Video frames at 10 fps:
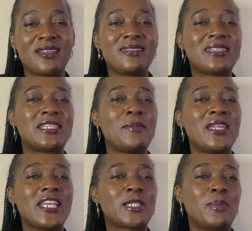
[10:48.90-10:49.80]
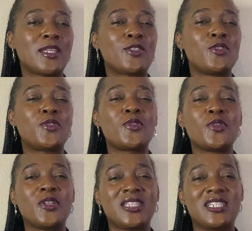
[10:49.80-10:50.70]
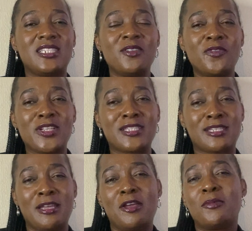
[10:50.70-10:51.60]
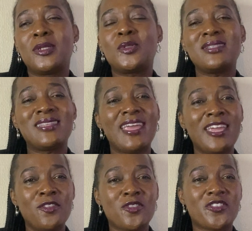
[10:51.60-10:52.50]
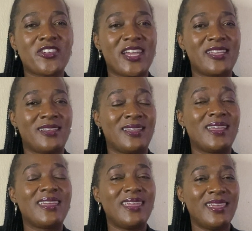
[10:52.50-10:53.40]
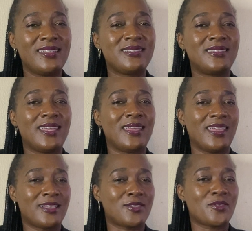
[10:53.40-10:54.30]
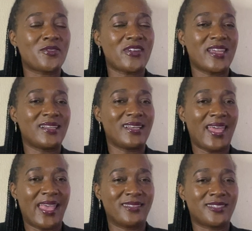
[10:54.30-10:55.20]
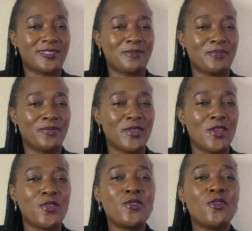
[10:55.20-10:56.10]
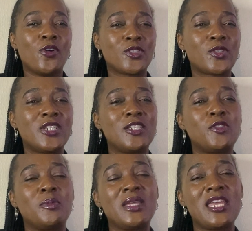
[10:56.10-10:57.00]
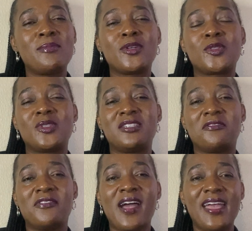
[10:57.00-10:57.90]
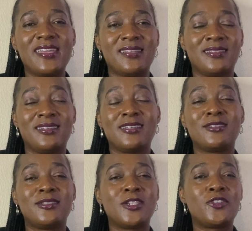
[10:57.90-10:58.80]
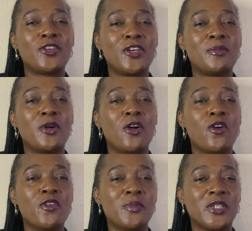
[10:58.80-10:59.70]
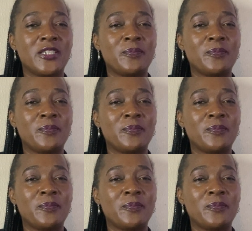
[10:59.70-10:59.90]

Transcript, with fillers: the examiner expects you to know the difference between the endocrine and the exocrine glands. You also need to be able to define the term hormone.